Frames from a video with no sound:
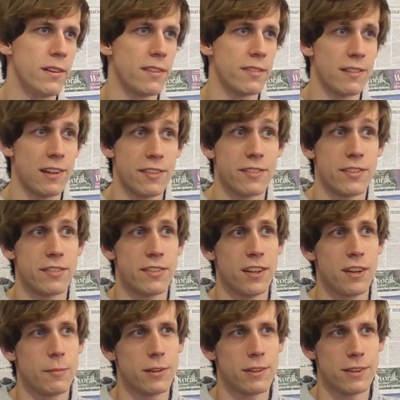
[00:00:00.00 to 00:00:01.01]
is less
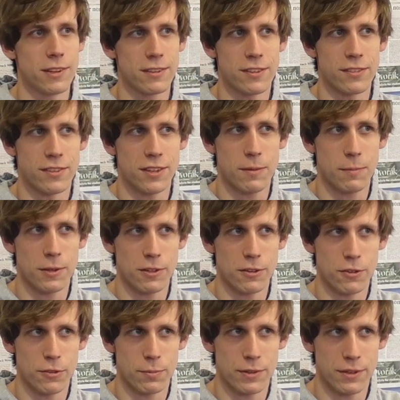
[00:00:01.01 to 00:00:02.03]
sustainable than just keeping
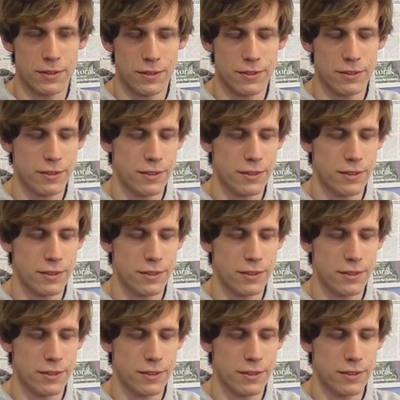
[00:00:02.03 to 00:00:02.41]
it open